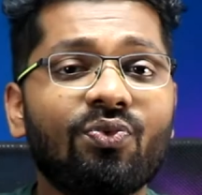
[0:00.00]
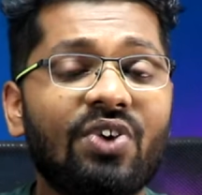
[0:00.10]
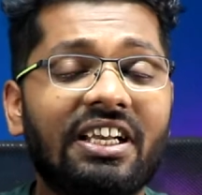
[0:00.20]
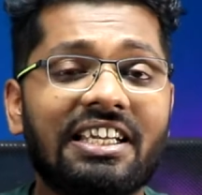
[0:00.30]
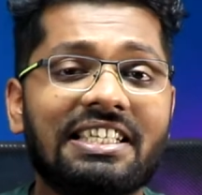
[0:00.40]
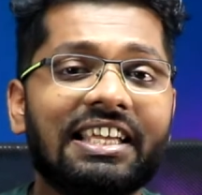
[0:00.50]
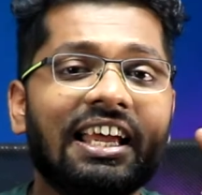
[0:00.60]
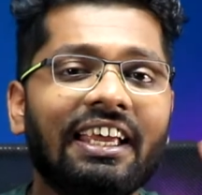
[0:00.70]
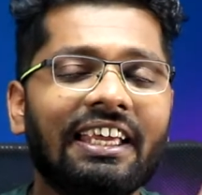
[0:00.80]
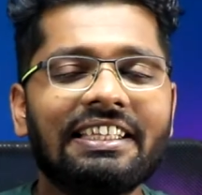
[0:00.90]
witness
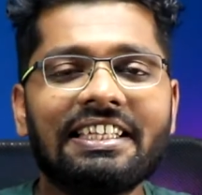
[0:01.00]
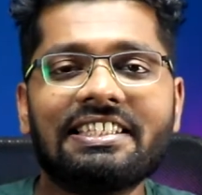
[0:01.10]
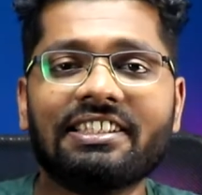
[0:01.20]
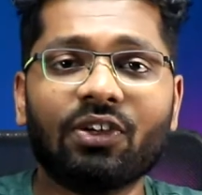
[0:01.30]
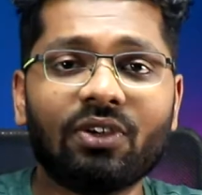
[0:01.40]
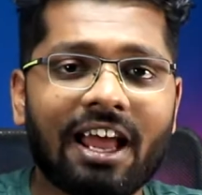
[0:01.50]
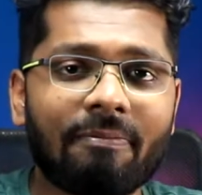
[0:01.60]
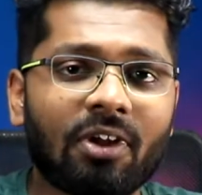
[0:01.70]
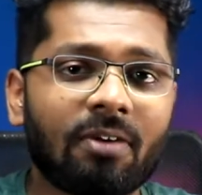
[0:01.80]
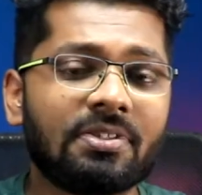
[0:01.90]
in these new
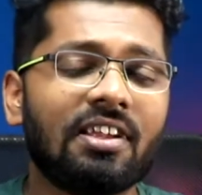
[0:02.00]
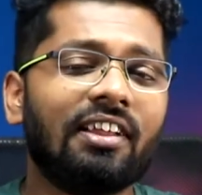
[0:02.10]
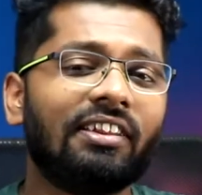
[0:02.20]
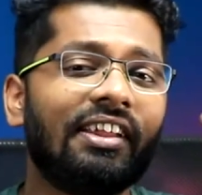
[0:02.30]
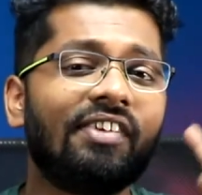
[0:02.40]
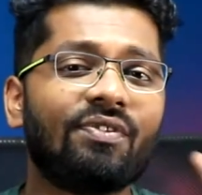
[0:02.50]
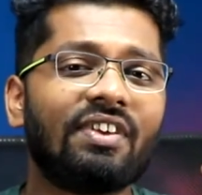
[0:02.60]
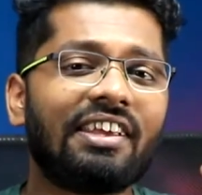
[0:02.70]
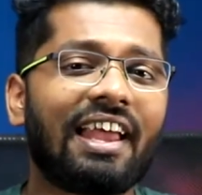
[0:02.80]
laptops. We